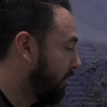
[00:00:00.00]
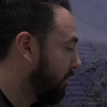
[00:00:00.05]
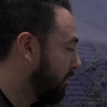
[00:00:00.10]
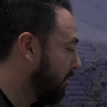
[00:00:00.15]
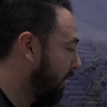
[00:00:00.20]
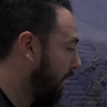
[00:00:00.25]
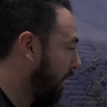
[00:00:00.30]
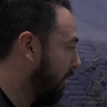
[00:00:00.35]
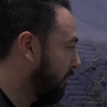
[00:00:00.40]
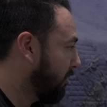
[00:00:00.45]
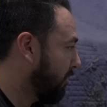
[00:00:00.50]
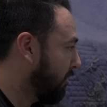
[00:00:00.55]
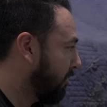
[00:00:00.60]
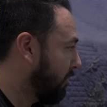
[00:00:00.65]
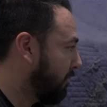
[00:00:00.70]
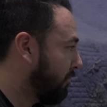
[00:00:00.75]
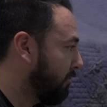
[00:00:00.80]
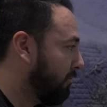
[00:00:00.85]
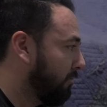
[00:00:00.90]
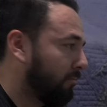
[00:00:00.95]
now
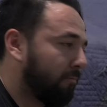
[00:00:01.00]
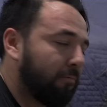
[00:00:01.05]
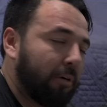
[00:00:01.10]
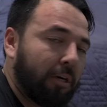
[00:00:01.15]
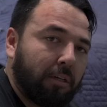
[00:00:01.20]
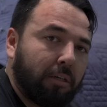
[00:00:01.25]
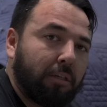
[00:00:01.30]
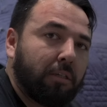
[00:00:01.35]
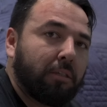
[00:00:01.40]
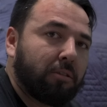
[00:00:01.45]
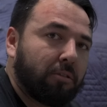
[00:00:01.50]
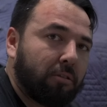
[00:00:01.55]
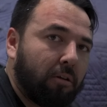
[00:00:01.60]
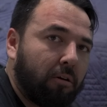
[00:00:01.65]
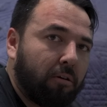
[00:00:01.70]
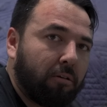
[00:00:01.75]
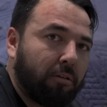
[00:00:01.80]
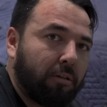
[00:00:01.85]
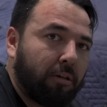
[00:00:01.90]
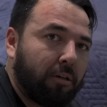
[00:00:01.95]
you're ready to
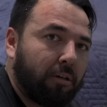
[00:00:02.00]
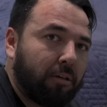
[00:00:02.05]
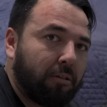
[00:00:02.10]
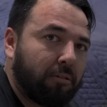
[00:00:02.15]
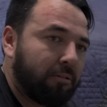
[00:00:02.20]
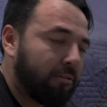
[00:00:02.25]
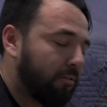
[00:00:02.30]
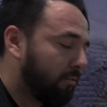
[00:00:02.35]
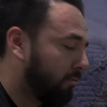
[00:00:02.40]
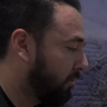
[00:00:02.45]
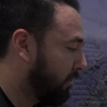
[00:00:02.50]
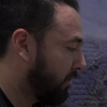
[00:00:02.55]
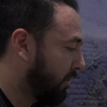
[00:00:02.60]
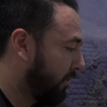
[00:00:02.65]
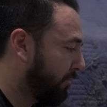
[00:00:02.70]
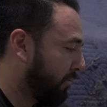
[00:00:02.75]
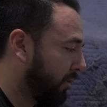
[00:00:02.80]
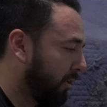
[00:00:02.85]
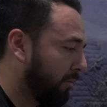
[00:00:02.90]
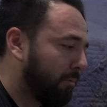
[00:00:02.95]
install the
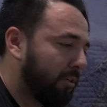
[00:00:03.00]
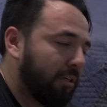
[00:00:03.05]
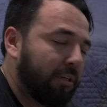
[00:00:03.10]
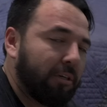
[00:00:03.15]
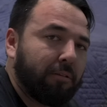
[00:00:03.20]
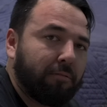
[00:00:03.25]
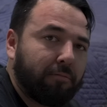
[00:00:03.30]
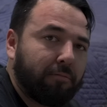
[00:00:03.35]
subframe kit.